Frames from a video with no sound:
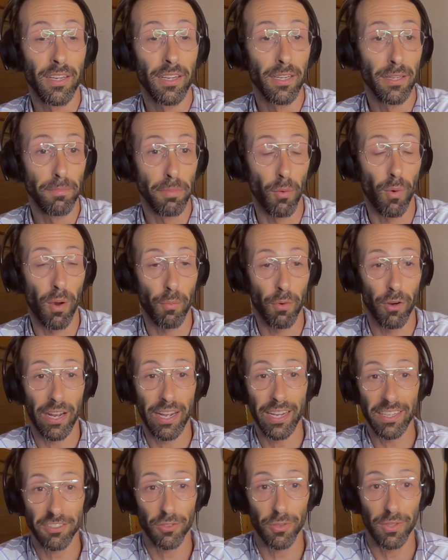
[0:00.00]
But when we're
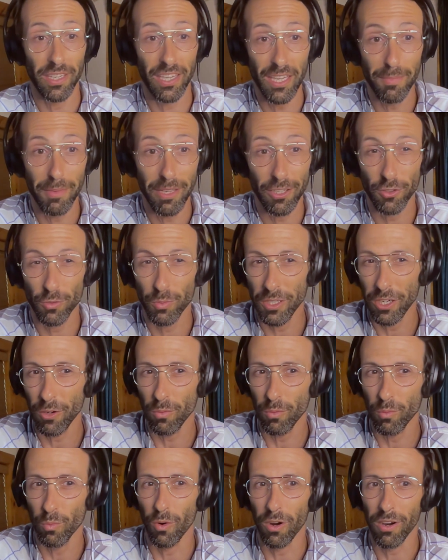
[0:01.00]
answering emails, we
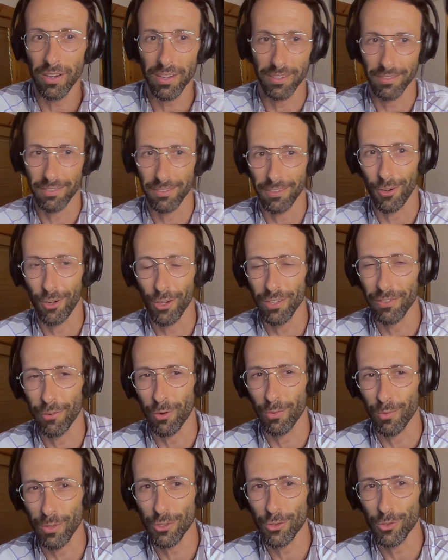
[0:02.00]
don't want all of
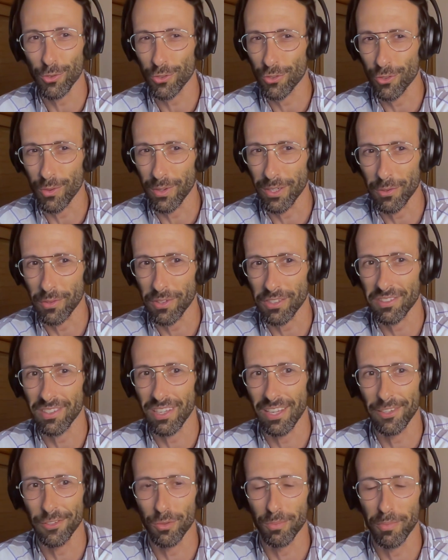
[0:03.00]
our resources going to our
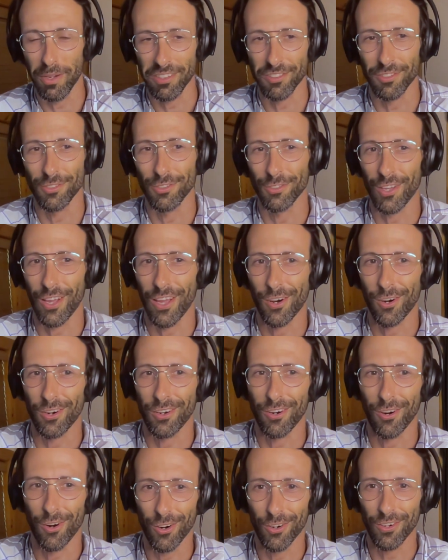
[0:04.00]
skeletal muscles and
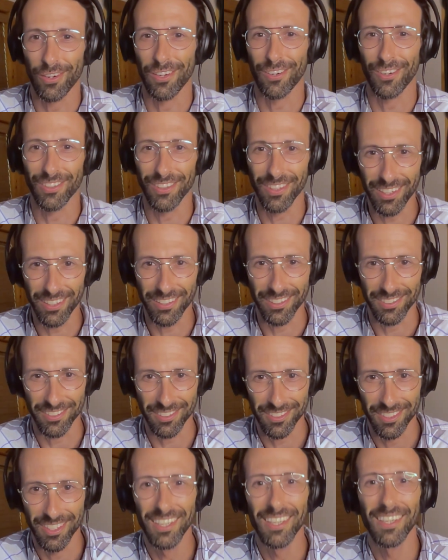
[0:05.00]
our heart and our
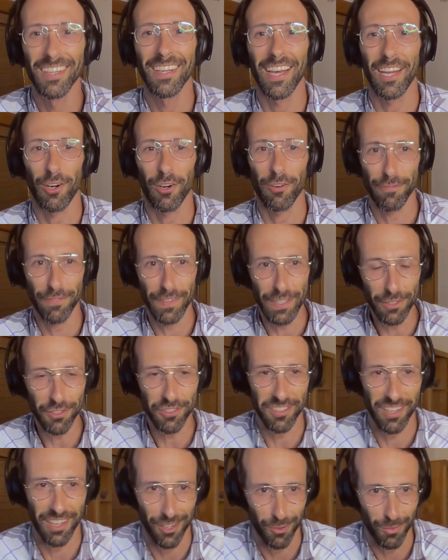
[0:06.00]
lungs and our fear
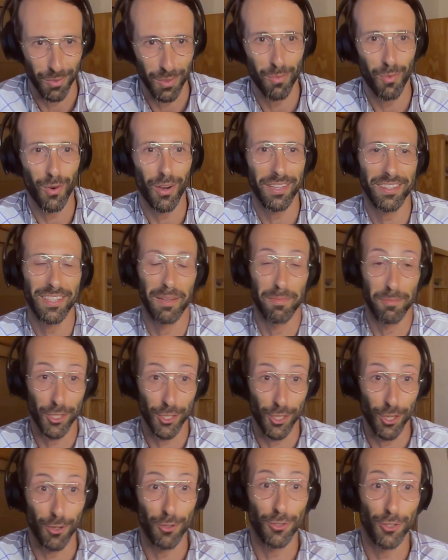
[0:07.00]
center. We want them to
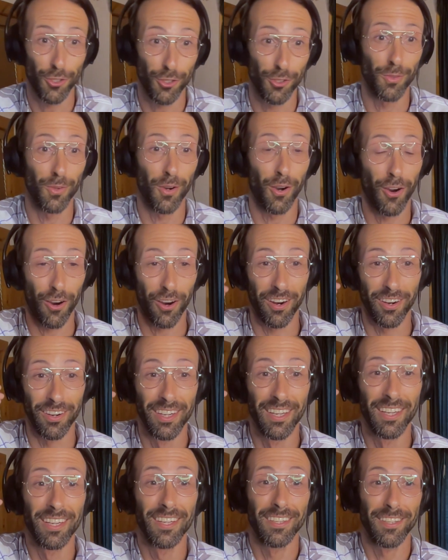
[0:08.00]
go to
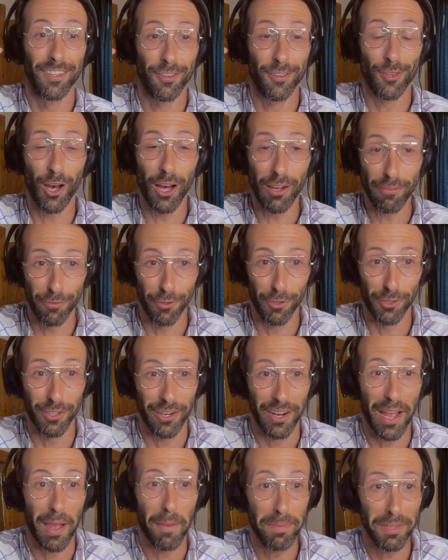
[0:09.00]
our thoughtful
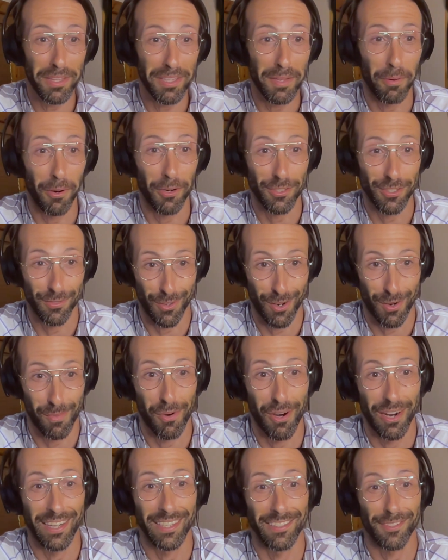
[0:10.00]
and empathy parts of our
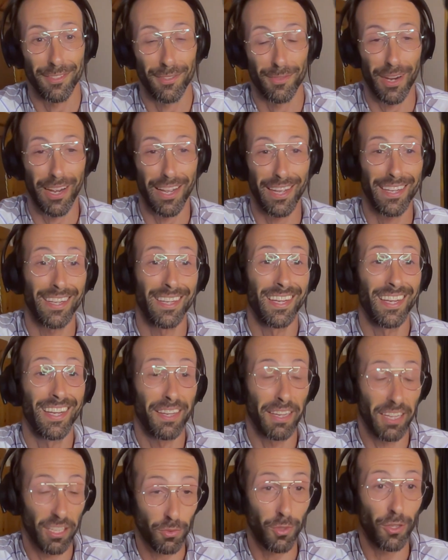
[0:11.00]
brains, right?
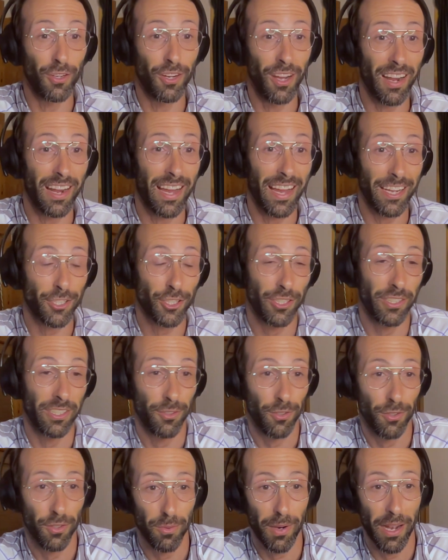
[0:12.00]
Because we're not actually
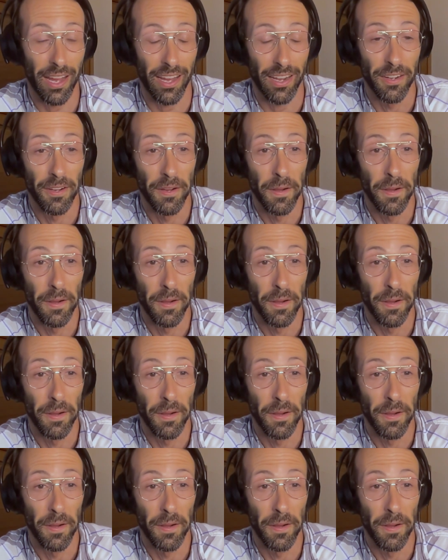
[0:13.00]
under threat.